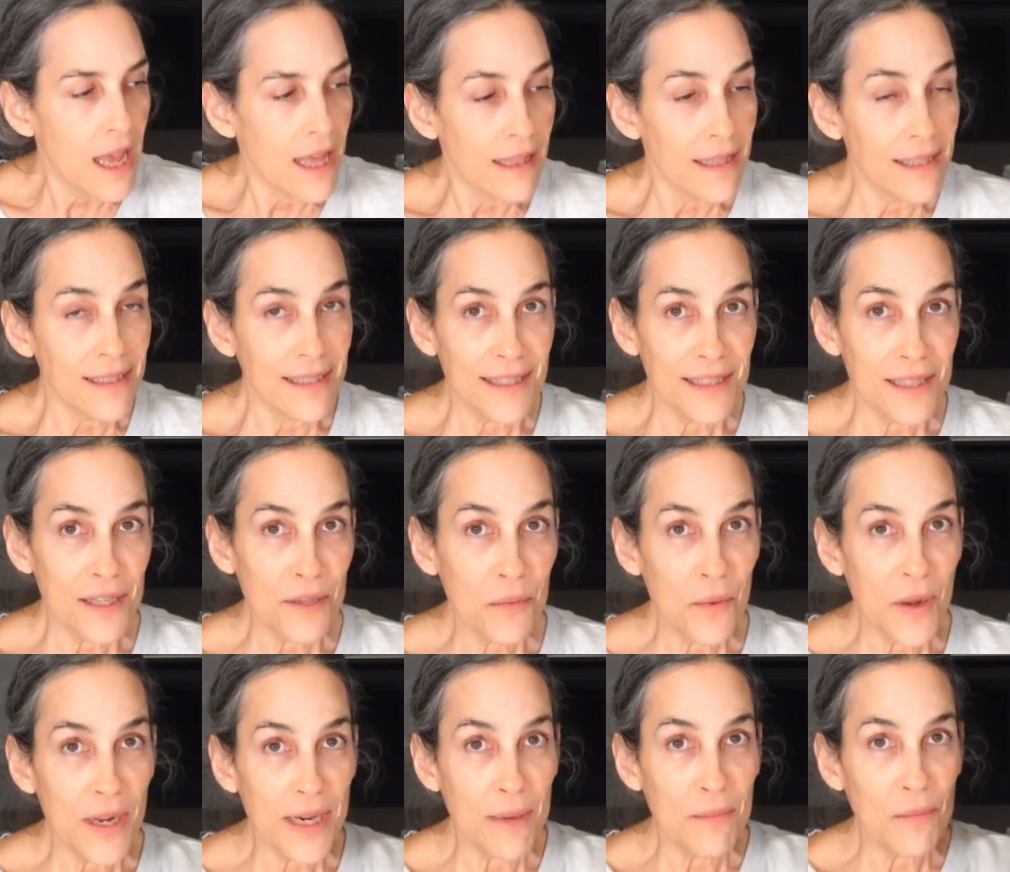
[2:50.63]
This is the
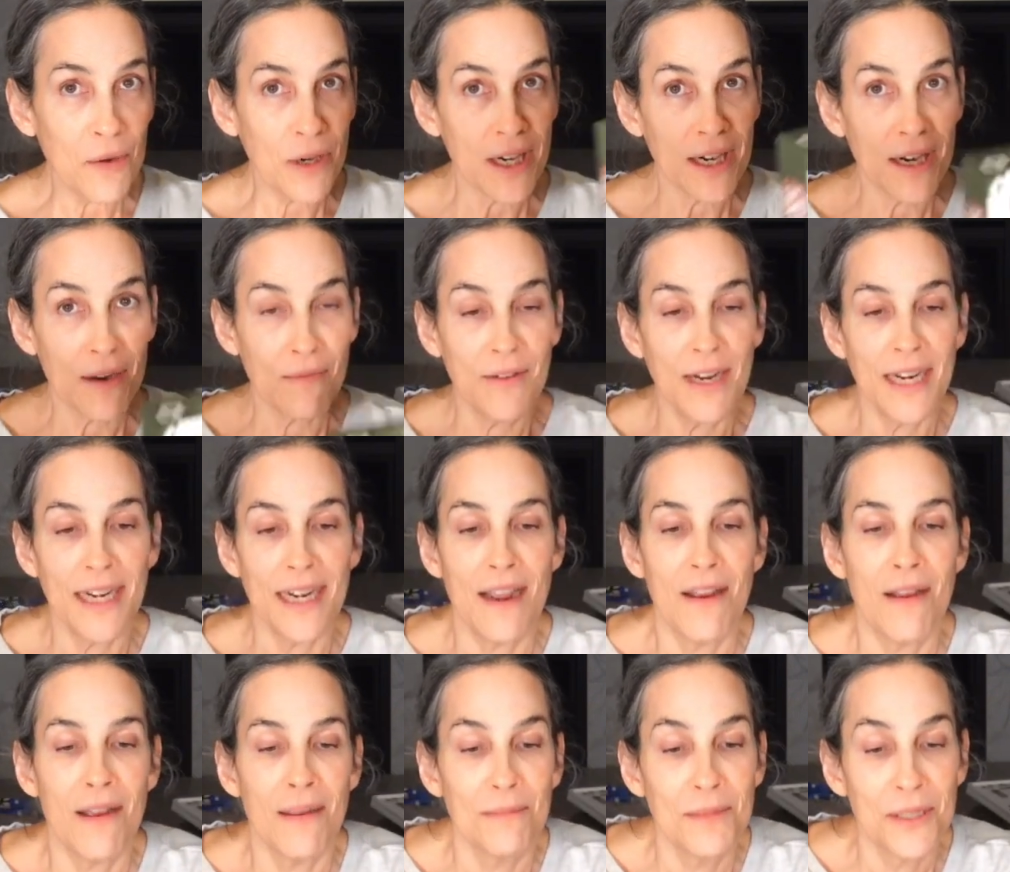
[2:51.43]
one I'm working on right
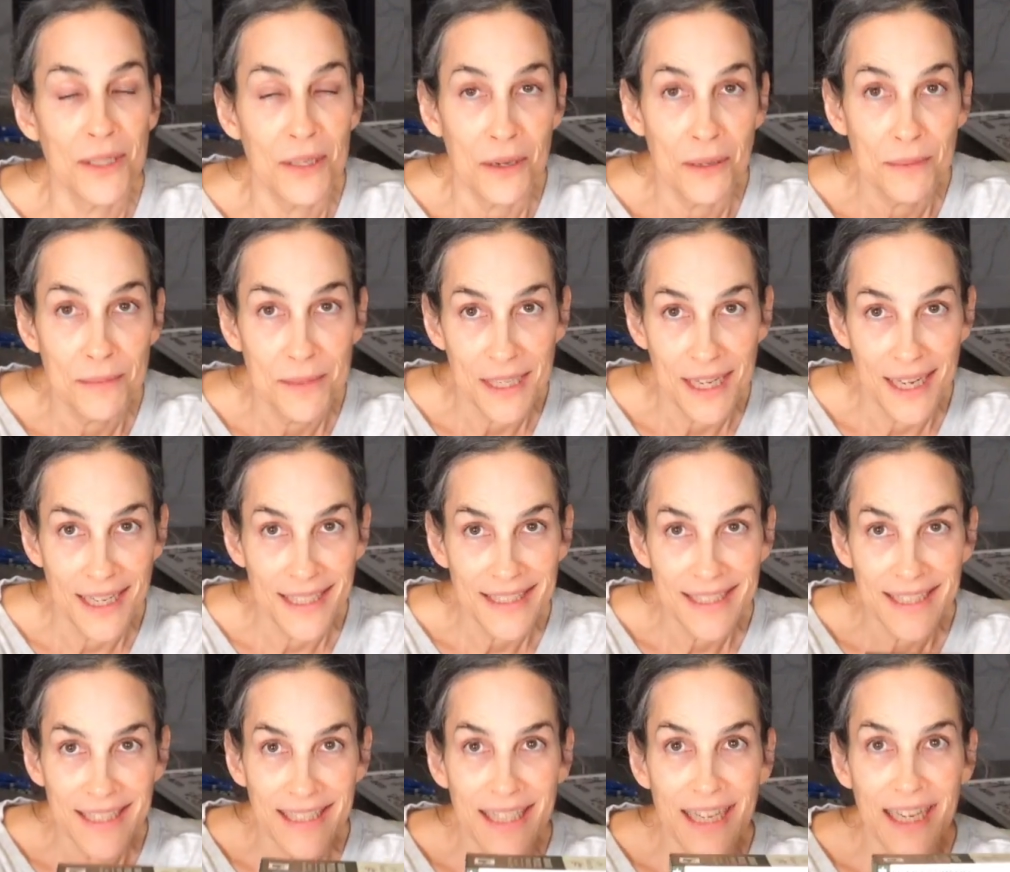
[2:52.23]
now. I'm so
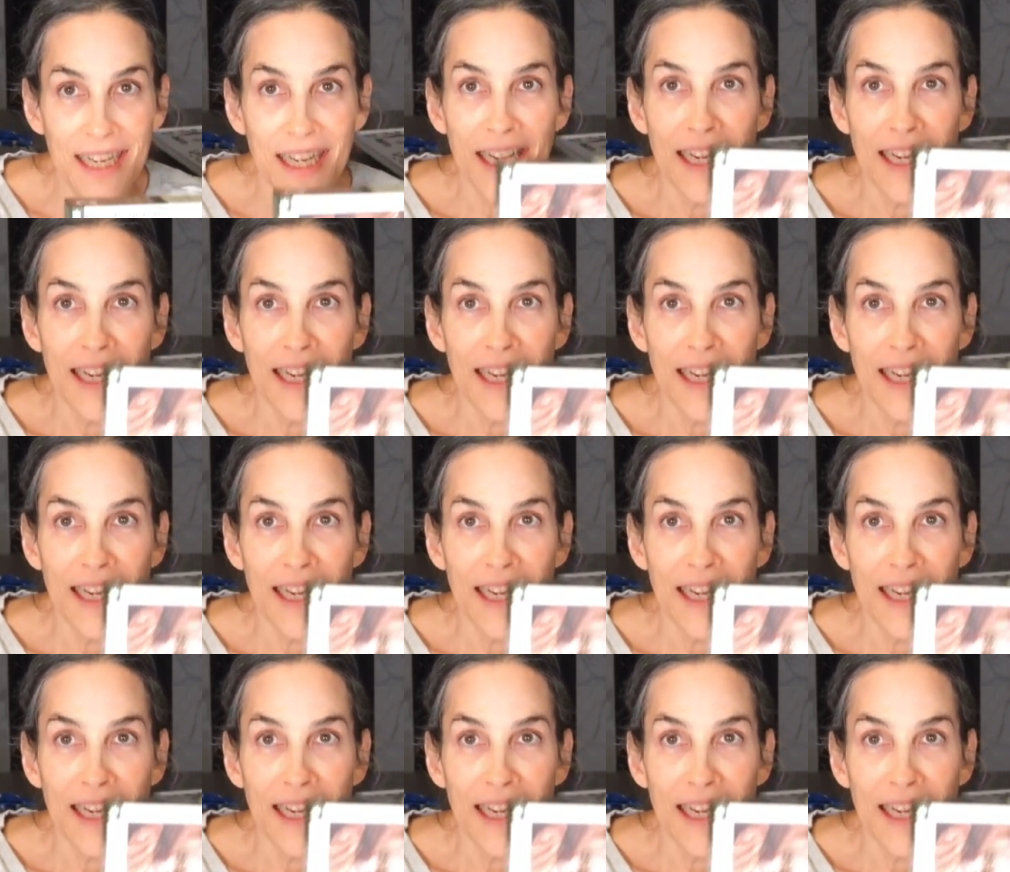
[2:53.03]
obsessed.